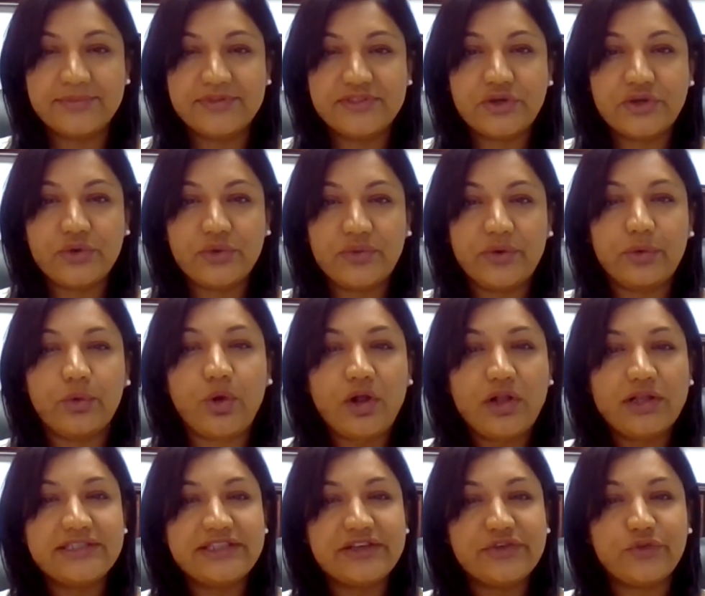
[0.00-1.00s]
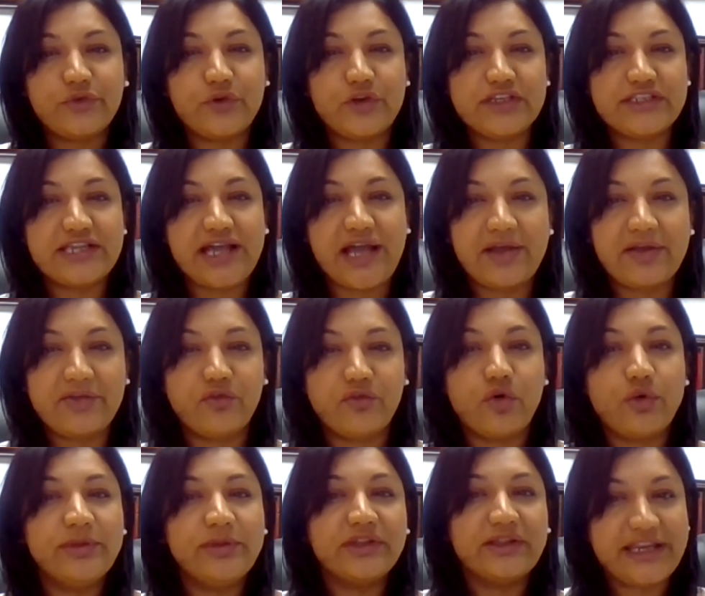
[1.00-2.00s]
So they're all different
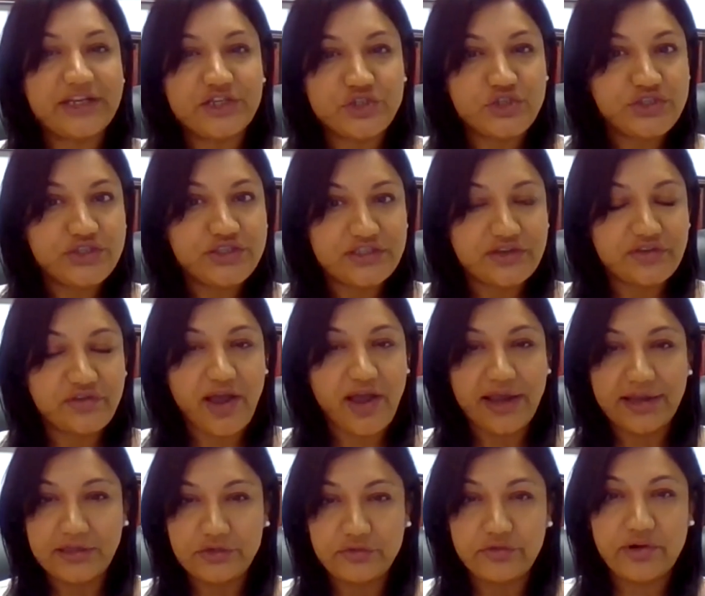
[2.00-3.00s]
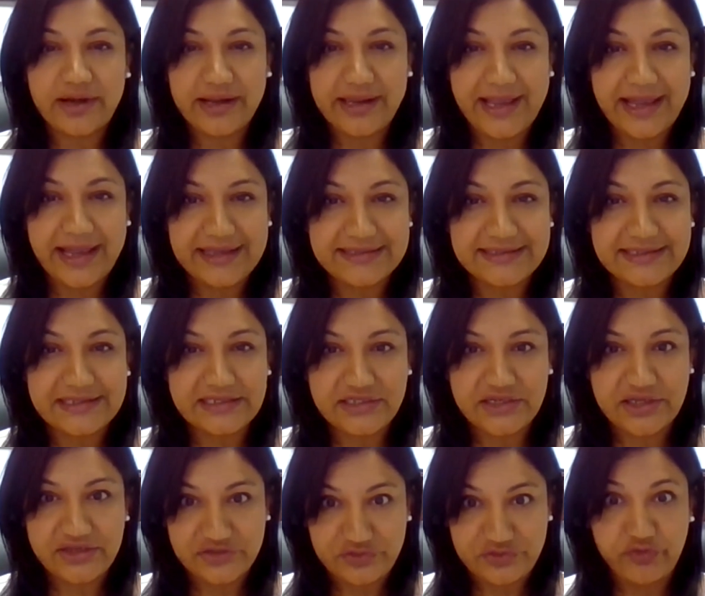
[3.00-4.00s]
formulations of hyaluronic
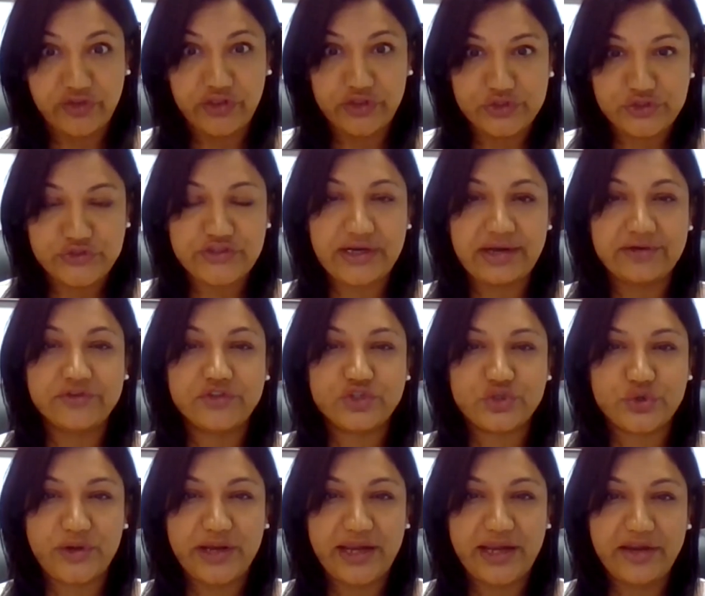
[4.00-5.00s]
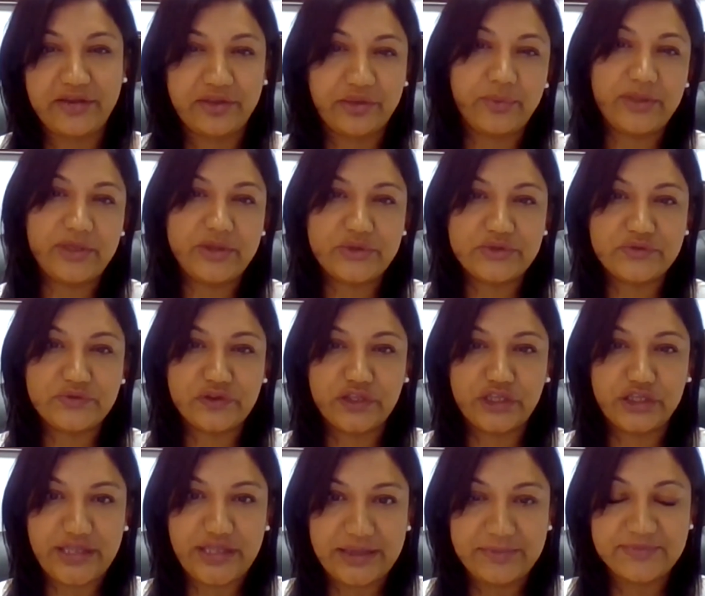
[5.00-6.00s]
acid as fillers that I've shown here that we use
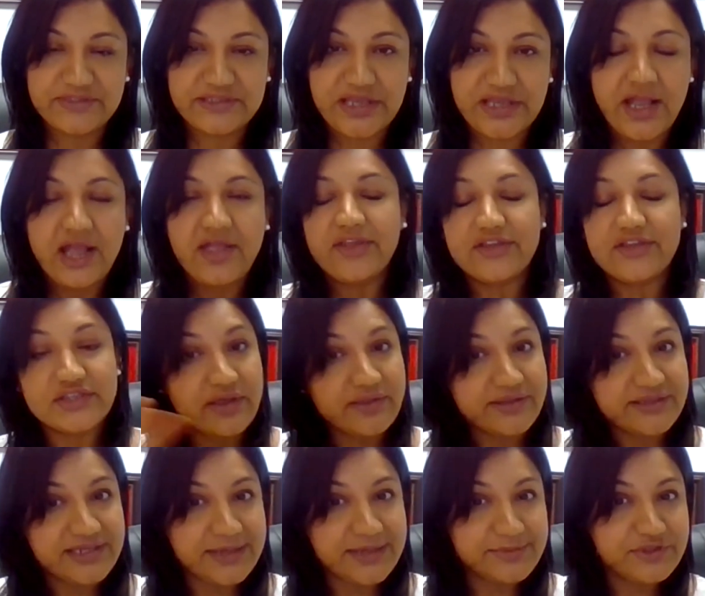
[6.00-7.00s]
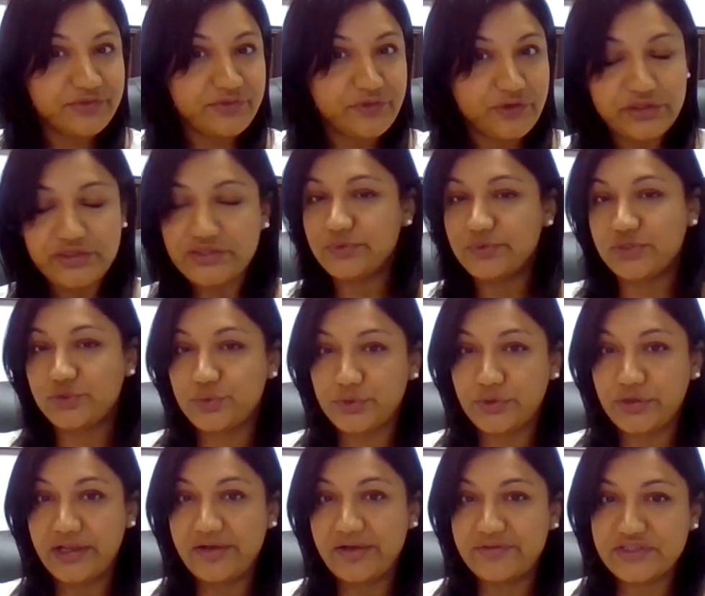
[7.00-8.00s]
for the lips. There's other types of fillers which
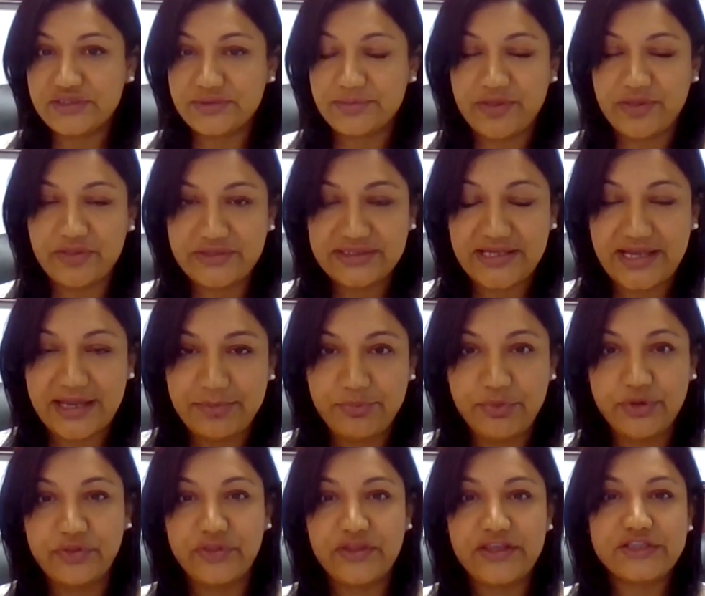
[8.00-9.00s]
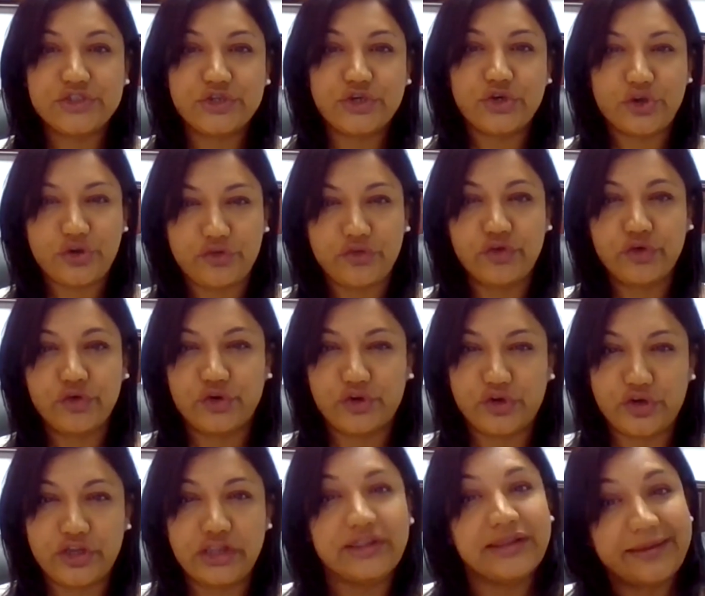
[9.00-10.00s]
we'll cover some other time, but these are
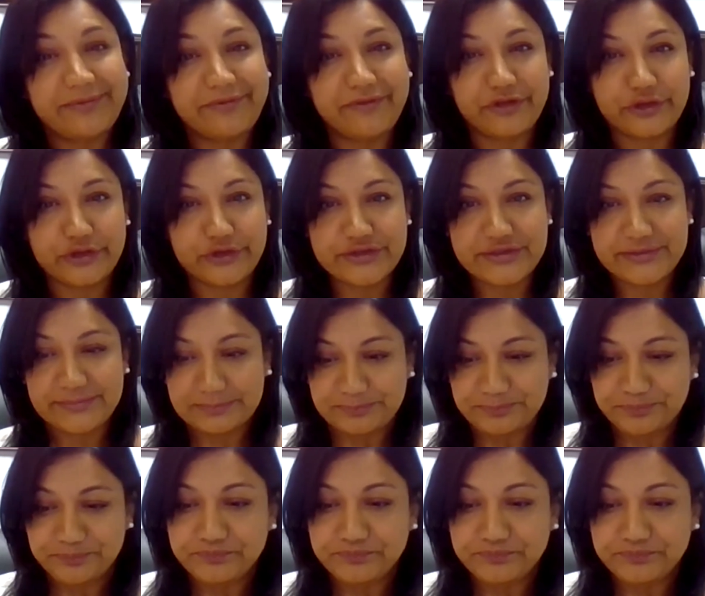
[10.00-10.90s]
for lip fillers.